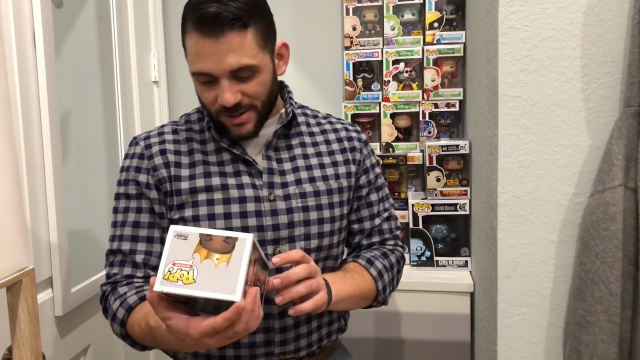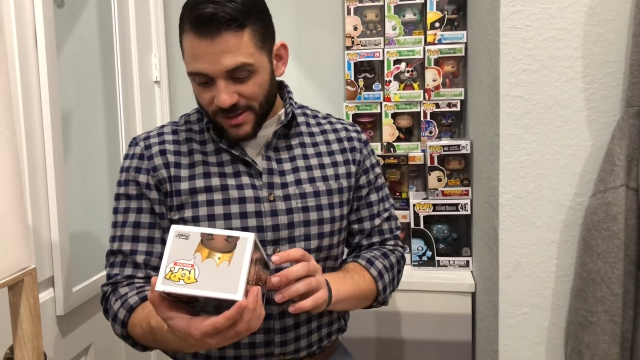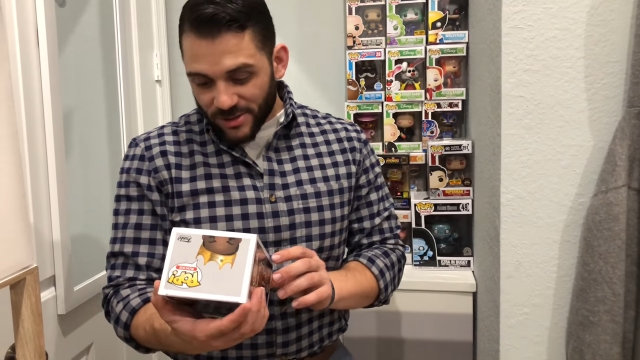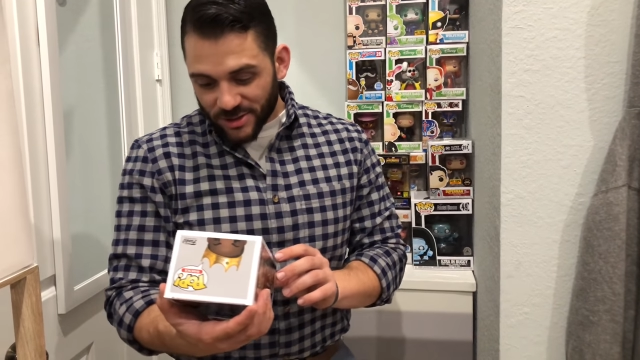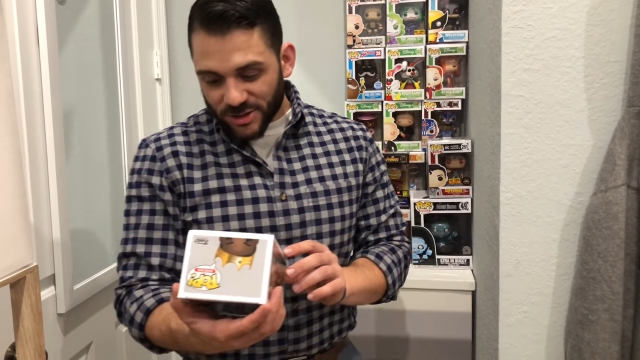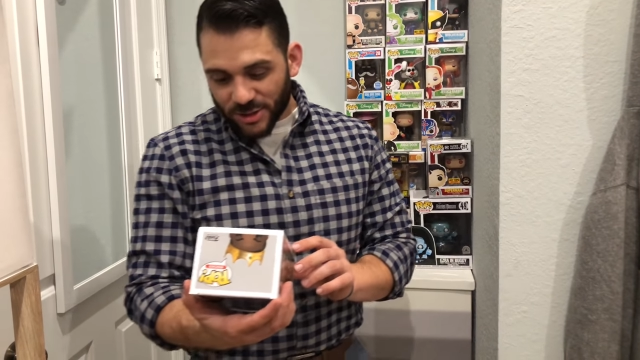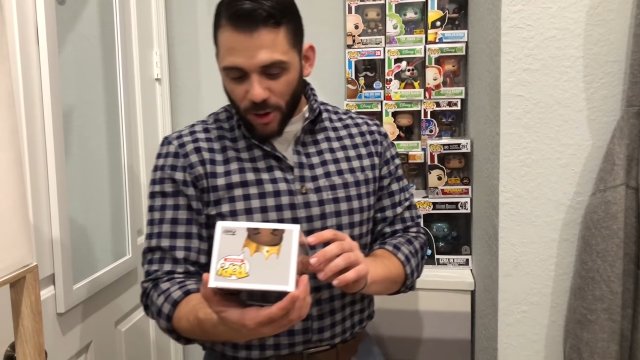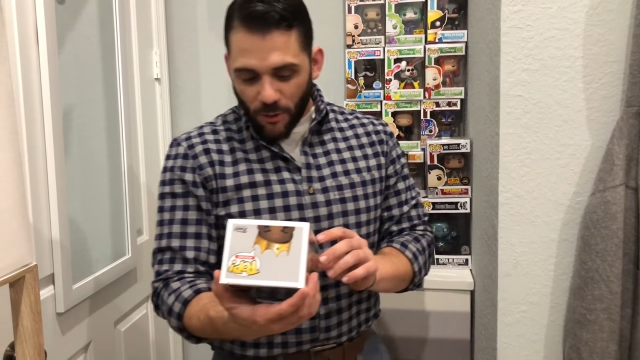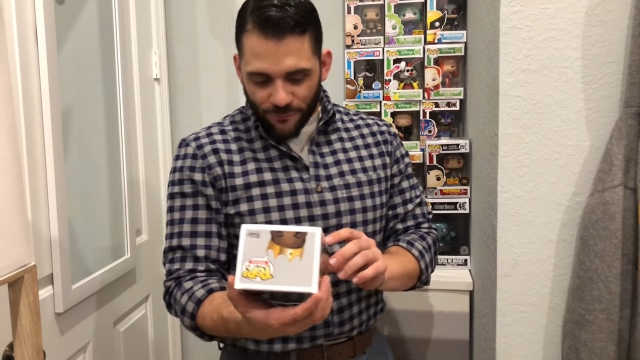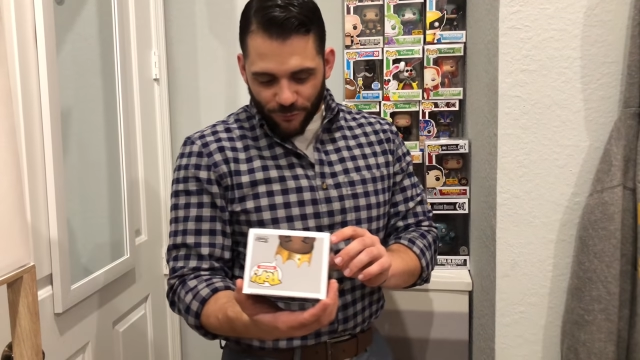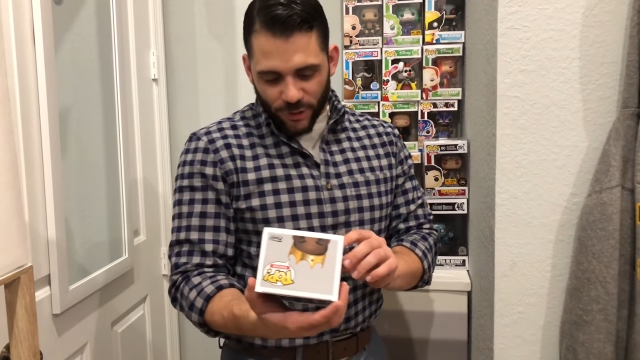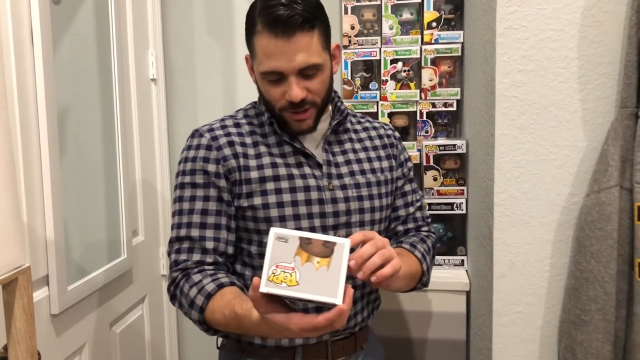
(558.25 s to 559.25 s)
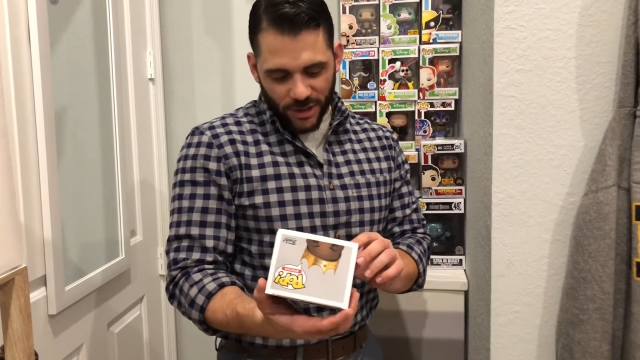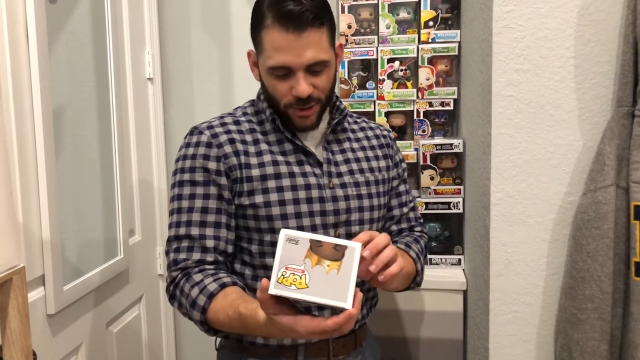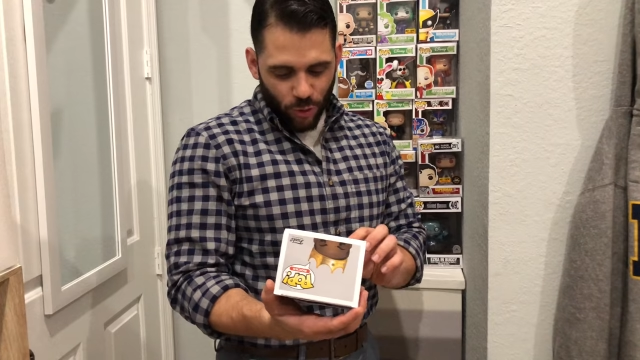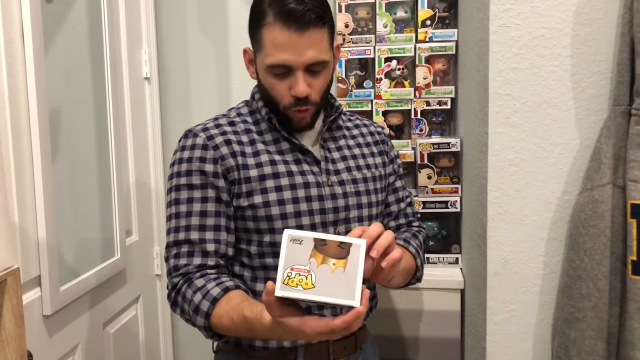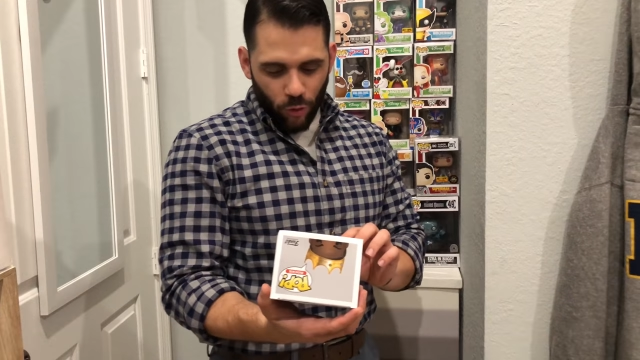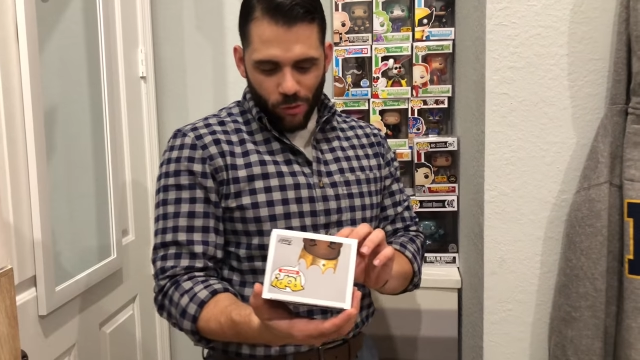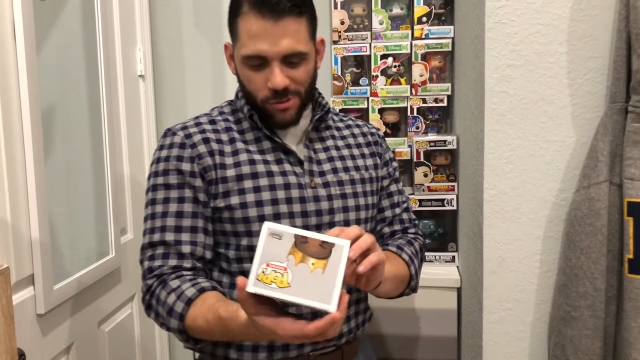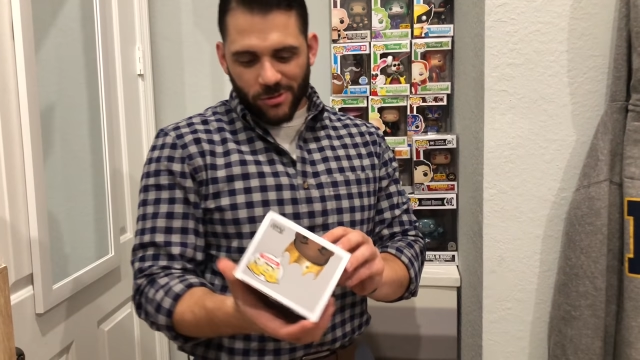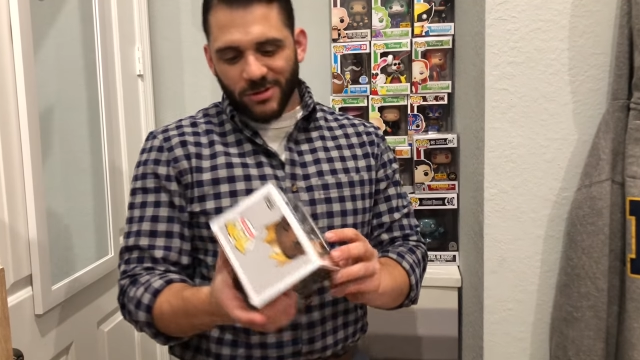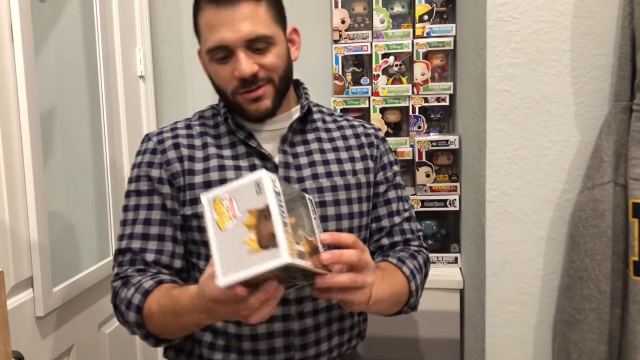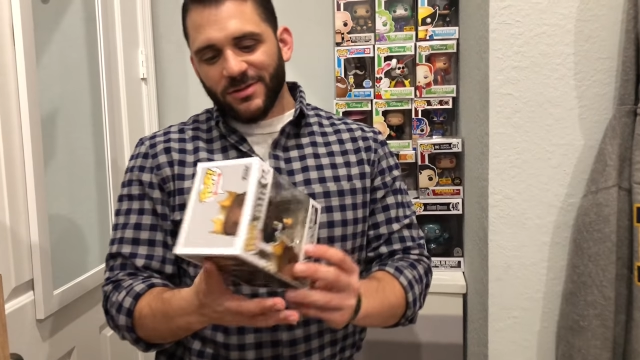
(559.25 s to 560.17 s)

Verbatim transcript: he looks so freaking cool.